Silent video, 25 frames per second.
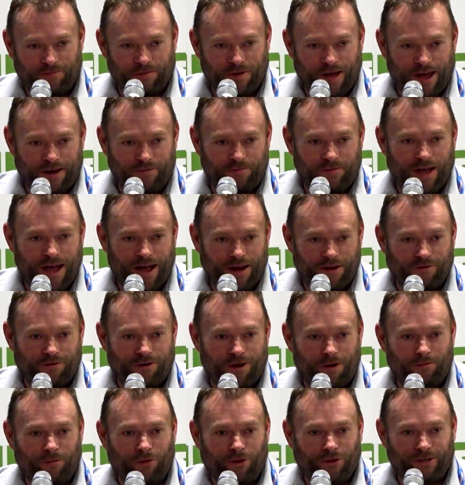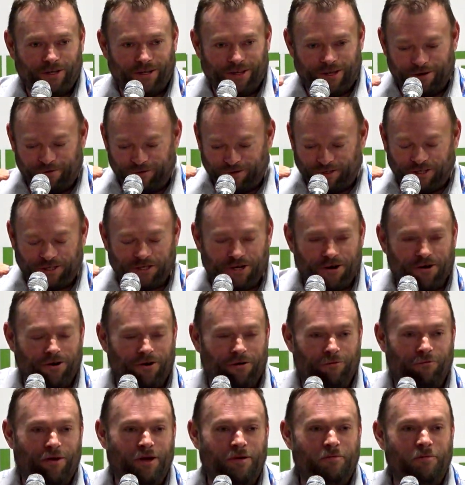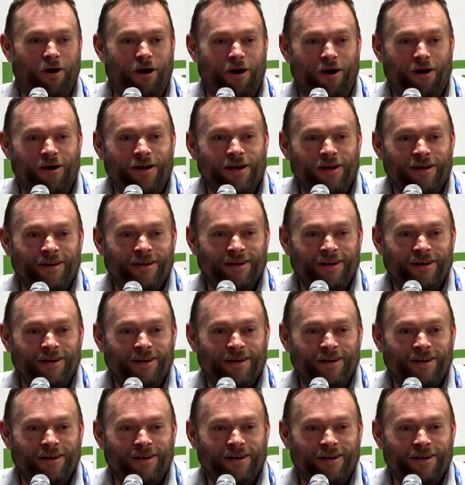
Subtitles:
had crumbled and there was a chunk of rebar